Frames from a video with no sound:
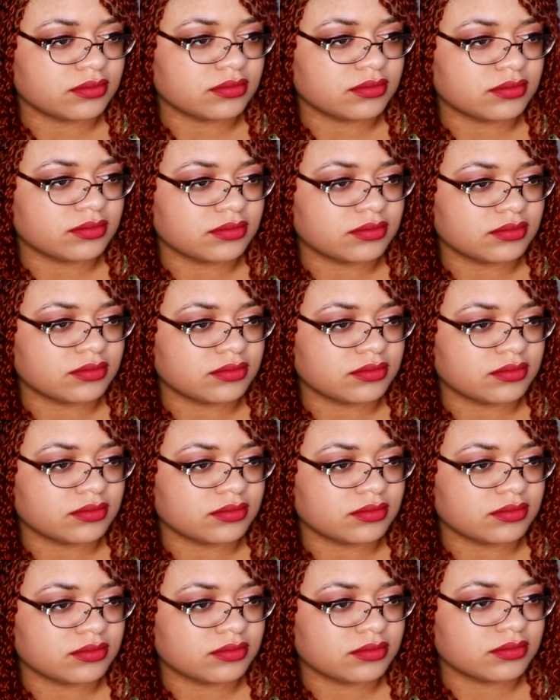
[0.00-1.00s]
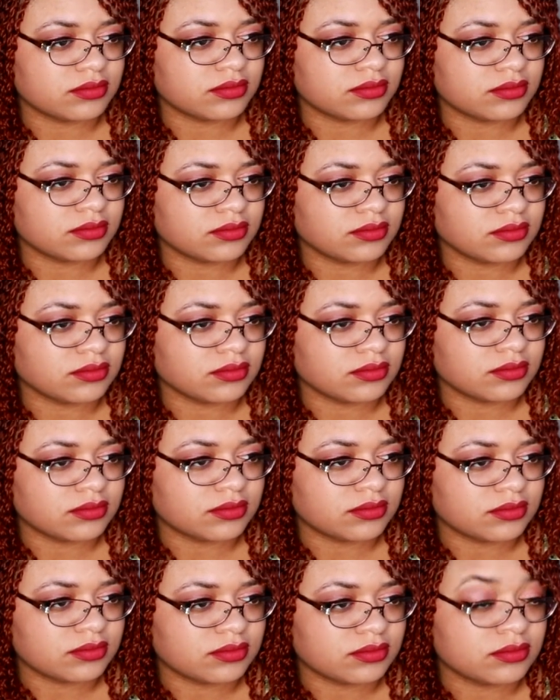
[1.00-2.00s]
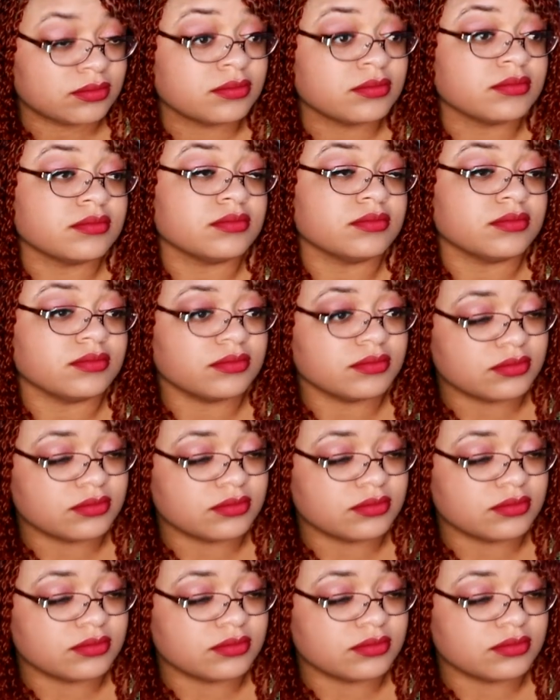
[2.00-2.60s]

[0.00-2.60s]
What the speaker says: (not speaking)